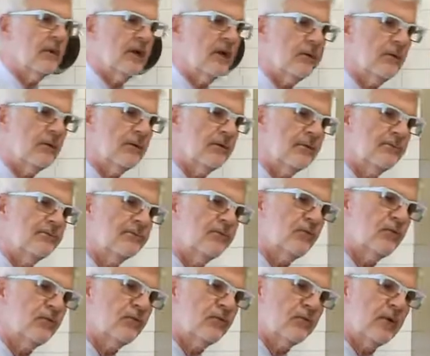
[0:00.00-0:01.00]
milk
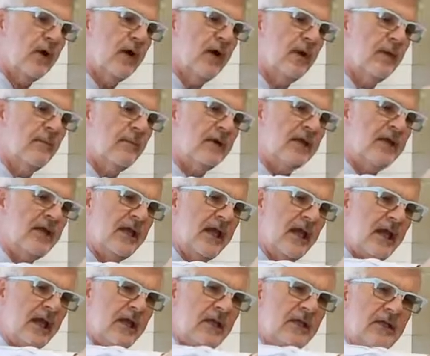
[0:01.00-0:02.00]
from a
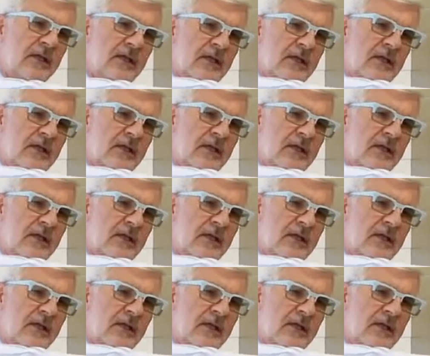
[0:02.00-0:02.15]
can.